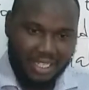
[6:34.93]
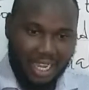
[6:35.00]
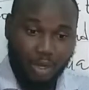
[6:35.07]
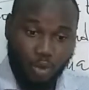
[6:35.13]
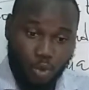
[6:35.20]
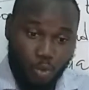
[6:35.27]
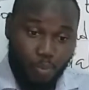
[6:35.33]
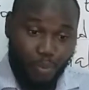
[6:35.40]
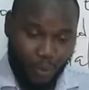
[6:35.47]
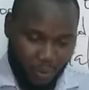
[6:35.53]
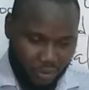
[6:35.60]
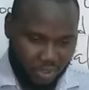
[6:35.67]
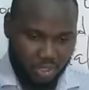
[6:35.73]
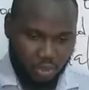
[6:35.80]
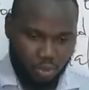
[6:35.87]
and
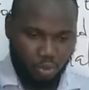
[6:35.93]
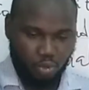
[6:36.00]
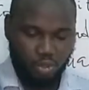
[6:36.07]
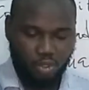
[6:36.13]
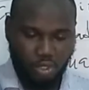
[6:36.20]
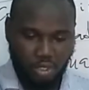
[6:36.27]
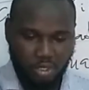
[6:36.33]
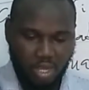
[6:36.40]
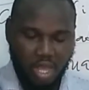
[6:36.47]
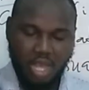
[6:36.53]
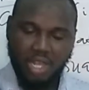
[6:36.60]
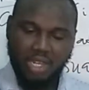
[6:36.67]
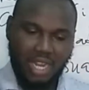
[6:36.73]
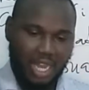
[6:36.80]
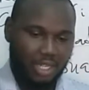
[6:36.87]
robust
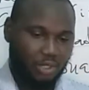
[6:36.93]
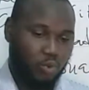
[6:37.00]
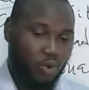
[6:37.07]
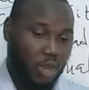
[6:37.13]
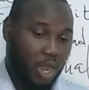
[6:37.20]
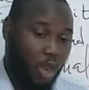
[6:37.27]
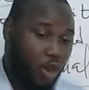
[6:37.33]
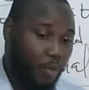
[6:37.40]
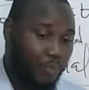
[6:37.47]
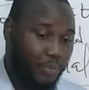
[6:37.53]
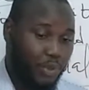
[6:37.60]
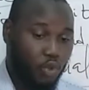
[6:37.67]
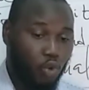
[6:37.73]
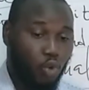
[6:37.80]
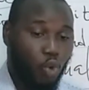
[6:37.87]
solution that will help
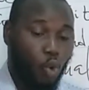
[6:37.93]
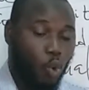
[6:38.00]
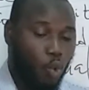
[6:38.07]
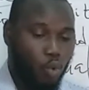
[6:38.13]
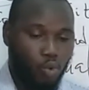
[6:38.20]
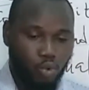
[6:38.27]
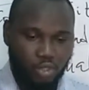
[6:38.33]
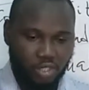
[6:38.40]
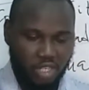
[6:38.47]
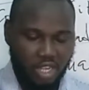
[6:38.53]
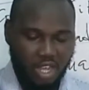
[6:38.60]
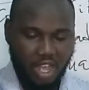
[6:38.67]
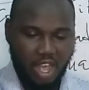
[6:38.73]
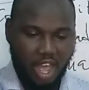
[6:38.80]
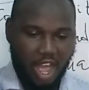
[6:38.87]
you code
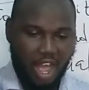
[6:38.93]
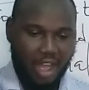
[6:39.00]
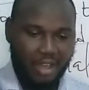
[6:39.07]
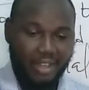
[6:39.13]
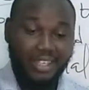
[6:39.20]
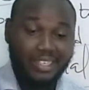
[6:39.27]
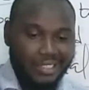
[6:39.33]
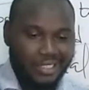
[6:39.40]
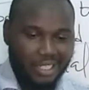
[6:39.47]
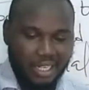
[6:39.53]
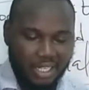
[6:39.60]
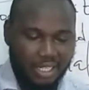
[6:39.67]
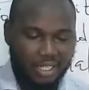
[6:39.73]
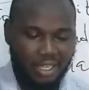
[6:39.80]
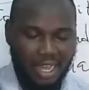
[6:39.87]

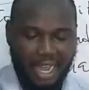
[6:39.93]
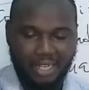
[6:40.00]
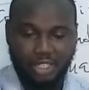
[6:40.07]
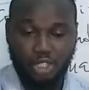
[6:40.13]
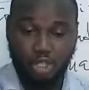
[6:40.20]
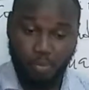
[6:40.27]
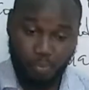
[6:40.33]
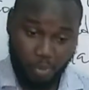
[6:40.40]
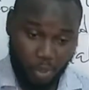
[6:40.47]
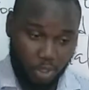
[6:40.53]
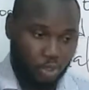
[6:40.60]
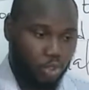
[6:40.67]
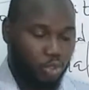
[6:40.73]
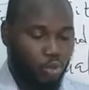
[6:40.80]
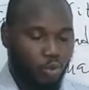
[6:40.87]
easily and
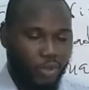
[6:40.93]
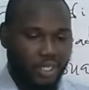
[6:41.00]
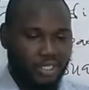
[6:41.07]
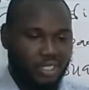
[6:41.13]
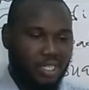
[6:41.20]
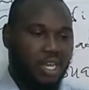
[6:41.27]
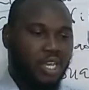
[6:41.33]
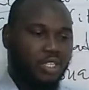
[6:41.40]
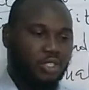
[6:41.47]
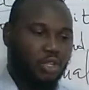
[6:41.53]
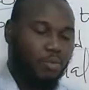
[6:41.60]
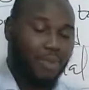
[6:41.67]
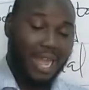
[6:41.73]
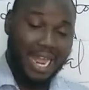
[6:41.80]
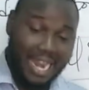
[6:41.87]
support you with
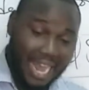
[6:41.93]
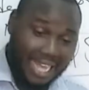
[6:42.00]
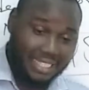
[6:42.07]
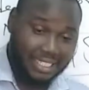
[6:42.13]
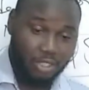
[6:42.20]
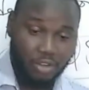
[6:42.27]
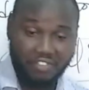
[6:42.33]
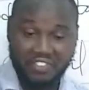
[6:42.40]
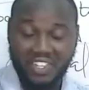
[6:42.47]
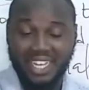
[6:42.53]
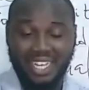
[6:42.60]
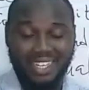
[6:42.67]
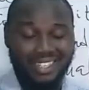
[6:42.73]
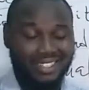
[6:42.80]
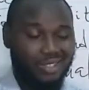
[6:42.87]
some highlighting of
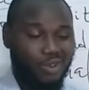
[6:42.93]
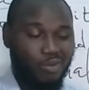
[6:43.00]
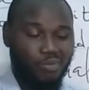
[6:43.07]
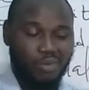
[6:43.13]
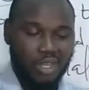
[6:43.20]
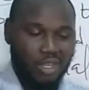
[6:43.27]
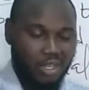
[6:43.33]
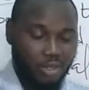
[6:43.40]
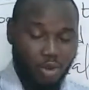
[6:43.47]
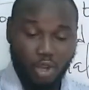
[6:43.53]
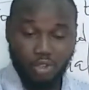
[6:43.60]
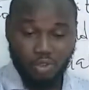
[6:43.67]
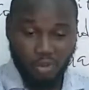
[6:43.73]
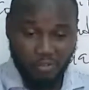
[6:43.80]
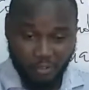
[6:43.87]
text, some
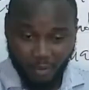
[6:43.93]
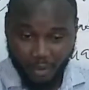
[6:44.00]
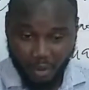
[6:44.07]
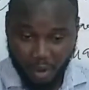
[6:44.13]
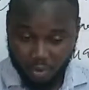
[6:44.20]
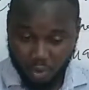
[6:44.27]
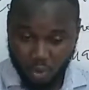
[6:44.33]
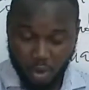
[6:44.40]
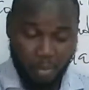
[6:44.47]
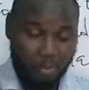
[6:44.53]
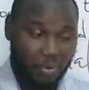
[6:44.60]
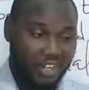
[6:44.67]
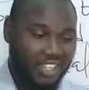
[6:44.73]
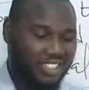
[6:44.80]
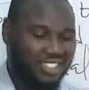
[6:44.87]

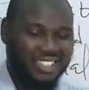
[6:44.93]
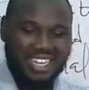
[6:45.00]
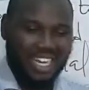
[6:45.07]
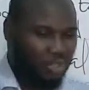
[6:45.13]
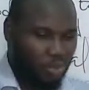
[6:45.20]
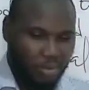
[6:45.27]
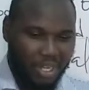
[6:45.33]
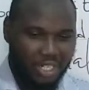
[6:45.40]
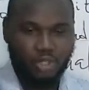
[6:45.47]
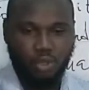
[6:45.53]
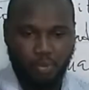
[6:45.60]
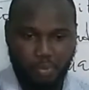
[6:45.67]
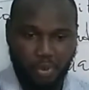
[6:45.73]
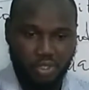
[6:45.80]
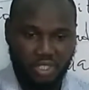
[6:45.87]
autocomplete. There are so many
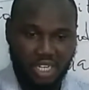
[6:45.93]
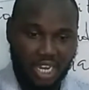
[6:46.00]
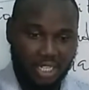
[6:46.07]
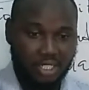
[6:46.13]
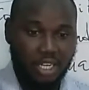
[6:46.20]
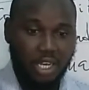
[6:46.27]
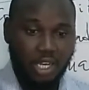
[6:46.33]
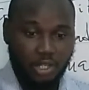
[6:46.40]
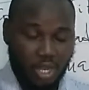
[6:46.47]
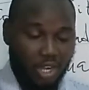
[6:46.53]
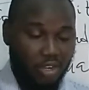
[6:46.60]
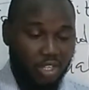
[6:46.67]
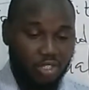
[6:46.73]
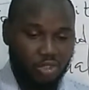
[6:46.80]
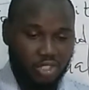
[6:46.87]
supports that you are
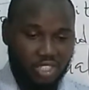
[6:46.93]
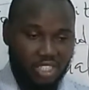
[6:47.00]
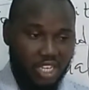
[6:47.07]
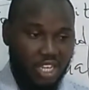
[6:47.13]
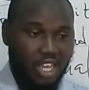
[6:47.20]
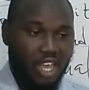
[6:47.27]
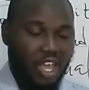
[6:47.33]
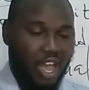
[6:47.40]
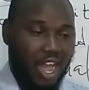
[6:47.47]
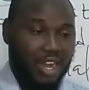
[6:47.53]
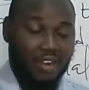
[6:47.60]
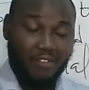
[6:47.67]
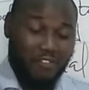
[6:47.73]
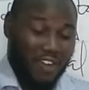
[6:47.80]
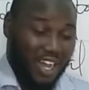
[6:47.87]
going to see,
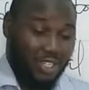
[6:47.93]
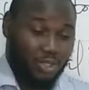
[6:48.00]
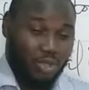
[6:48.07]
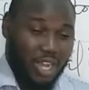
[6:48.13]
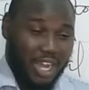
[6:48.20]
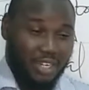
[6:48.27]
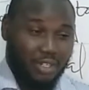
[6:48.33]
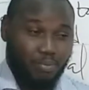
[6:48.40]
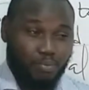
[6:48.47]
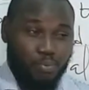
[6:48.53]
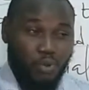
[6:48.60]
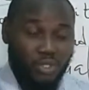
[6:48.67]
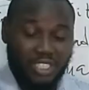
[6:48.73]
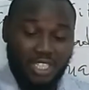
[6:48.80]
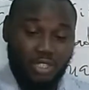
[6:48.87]
and in fact you can
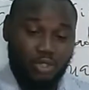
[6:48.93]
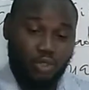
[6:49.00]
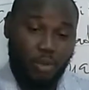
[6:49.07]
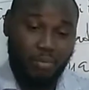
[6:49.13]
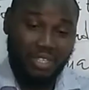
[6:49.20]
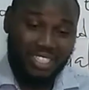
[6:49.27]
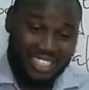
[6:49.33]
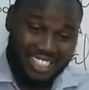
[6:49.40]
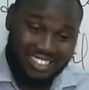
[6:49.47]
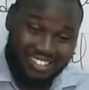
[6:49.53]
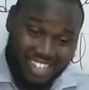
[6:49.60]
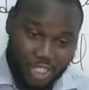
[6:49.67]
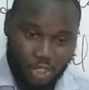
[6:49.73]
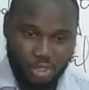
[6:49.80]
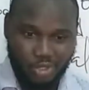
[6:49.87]
put in some
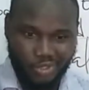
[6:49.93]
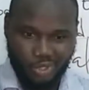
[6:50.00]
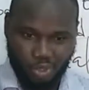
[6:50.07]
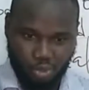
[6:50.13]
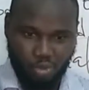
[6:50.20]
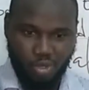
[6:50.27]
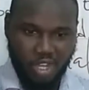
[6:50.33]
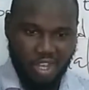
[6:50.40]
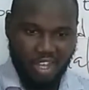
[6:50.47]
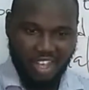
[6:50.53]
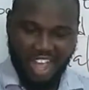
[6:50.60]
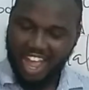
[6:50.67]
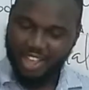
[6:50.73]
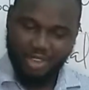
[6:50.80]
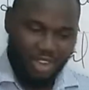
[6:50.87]
integrations too,
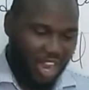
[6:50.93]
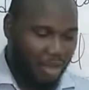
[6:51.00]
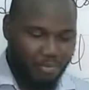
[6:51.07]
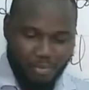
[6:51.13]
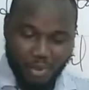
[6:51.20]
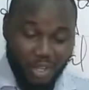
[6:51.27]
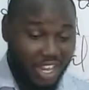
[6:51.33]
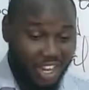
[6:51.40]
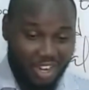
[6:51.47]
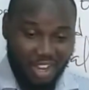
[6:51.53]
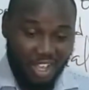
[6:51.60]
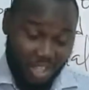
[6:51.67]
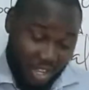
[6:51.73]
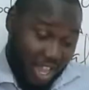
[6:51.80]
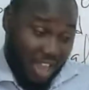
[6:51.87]
and you can build
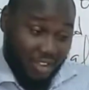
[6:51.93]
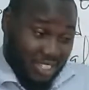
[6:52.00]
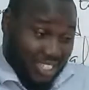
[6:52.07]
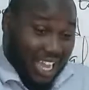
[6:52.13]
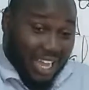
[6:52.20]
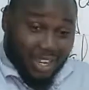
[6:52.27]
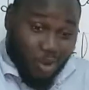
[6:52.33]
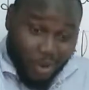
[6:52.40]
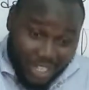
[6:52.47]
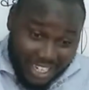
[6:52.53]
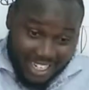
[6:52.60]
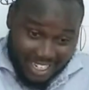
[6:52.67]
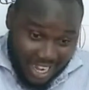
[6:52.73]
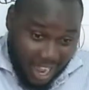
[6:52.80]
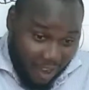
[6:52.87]
in. You can start
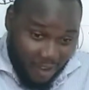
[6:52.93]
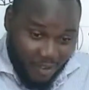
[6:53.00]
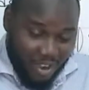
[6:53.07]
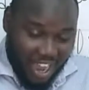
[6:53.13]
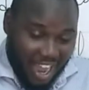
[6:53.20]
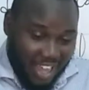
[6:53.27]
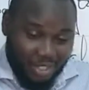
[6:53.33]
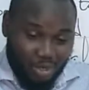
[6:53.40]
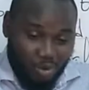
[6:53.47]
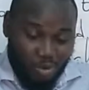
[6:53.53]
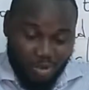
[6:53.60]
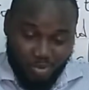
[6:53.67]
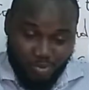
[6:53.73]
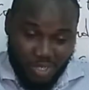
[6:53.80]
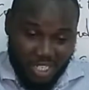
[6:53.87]
coding now and you will
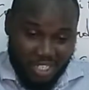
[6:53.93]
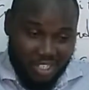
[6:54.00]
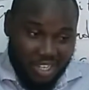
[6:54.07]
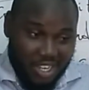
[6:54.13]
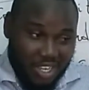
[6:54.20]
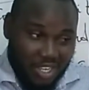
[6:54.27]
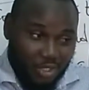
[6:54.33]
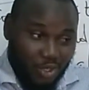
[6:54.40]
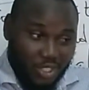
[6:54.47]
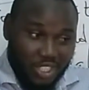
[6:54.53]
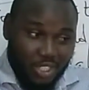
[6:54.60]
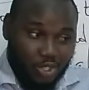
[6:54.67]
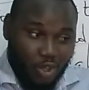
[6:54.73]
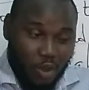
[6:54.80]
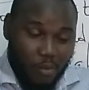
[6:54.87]
be using
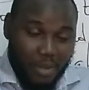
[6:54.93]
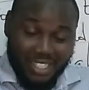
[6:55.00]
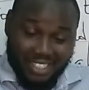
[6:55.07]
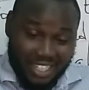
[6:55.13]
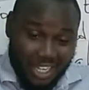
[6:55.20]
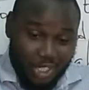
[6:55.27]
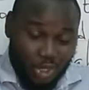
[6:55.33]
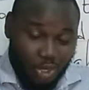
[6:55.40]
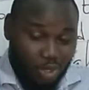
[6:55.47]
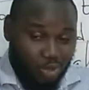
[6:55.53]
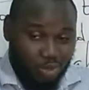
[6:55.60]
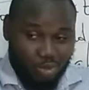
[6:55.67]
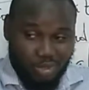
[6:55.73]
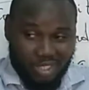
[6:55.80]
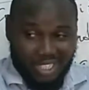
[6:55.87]
some extension
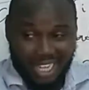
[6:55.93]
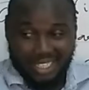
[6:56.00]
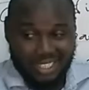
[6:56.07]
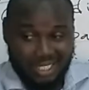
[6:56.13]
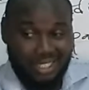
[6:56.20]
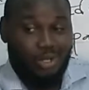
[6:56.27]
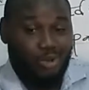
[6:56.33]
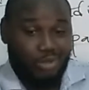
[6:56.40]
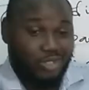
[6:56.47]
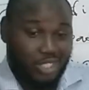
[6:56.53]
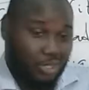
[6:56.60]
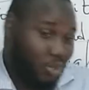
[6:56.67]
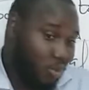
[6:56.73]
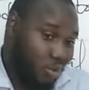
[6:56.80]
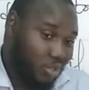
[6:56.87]
to start seeing your
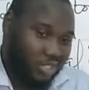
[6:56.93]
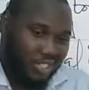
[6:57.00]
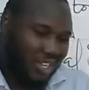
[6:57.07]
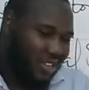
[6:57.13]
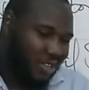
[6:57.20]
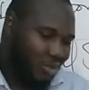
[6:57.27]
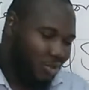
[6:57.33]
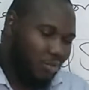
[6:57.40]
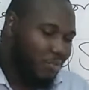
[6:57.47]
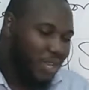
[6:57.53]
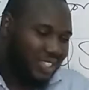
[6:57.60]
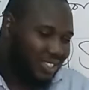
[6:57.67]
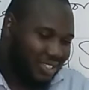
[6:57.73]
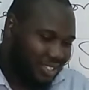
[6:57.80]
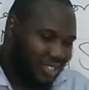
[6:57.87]
results.
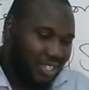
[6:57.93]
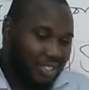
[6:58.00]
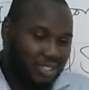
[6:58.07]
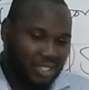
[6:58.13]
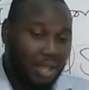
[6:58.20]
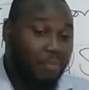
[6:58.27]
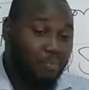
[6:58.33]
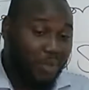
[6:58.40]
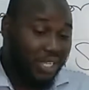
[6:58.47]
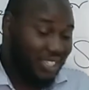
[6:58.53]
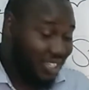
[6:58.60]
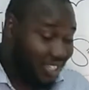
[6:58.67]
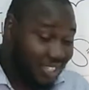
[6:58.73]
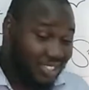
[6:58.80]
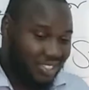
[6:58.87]
Makes it a bit
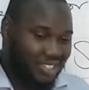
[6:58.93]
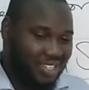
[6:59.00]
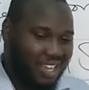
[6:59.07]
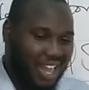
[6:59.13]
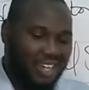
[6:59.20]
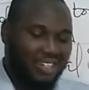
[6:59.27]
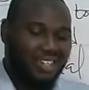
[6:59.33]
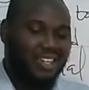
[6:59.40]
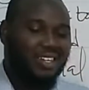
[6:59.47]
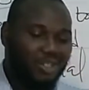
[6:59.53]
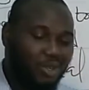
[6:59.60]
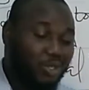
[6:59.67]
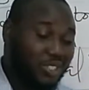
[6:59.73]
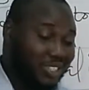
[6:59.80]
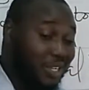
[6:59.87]
easier,
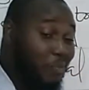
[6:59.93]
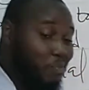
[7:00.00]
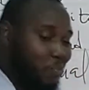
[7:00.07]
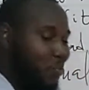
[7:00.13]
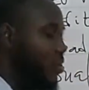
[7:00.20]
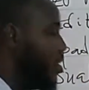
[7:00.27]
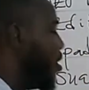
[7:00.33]
simple.